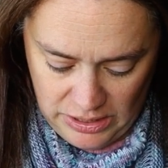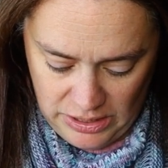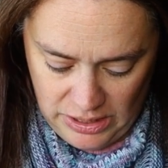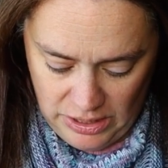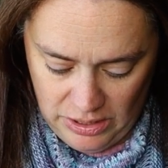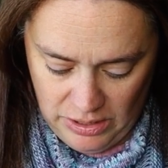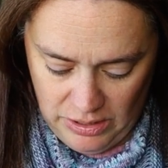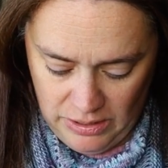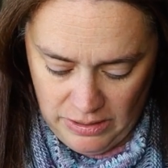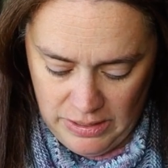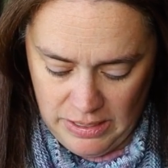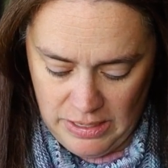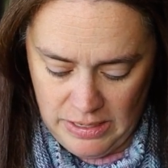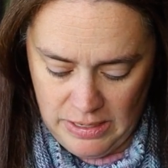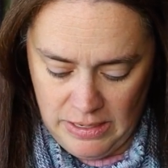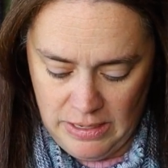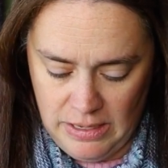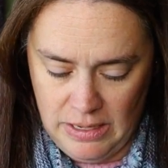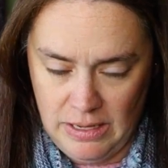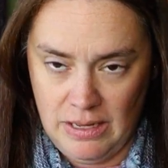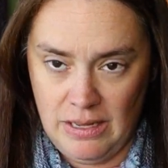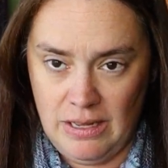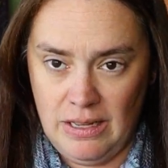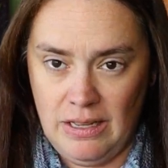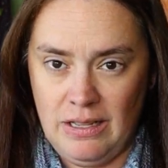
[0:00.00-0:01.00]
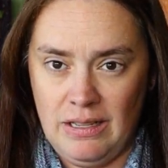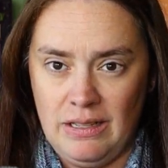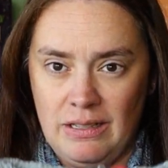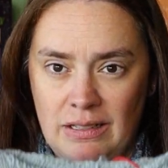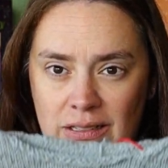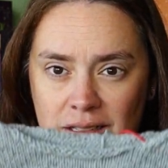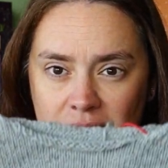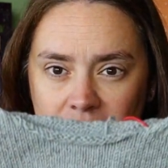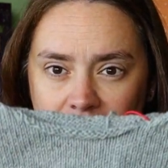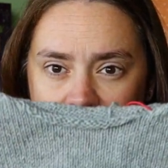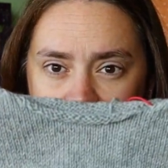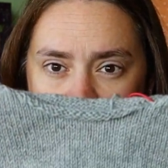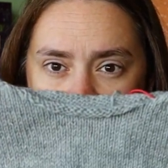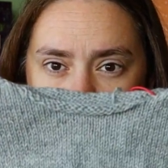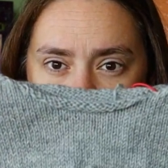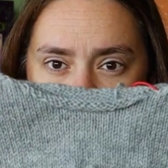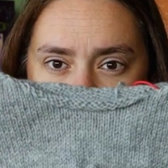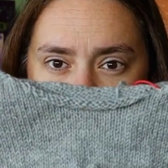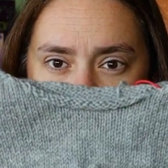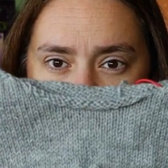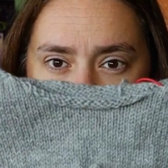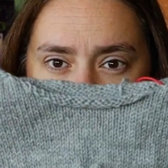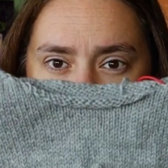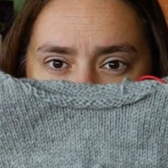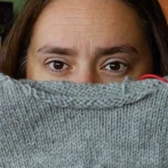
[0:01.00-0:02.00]
here.
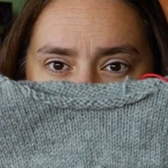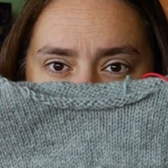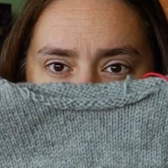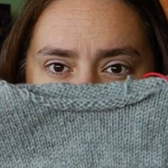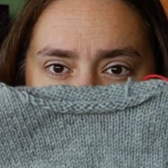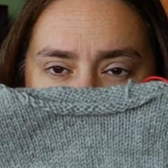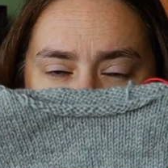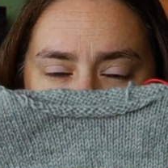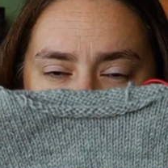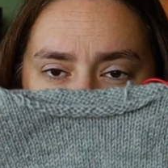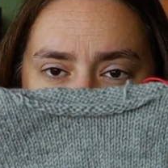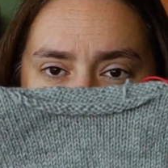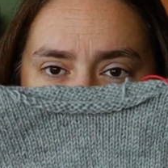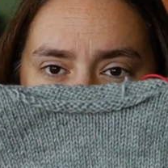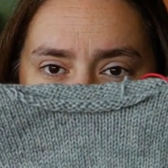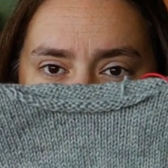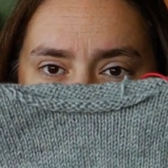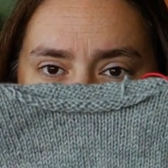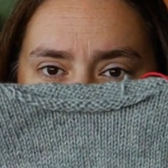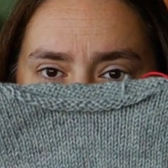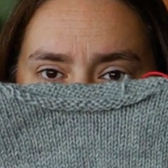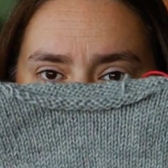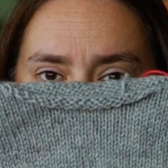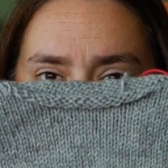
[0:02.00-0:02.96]
Can you see it better now?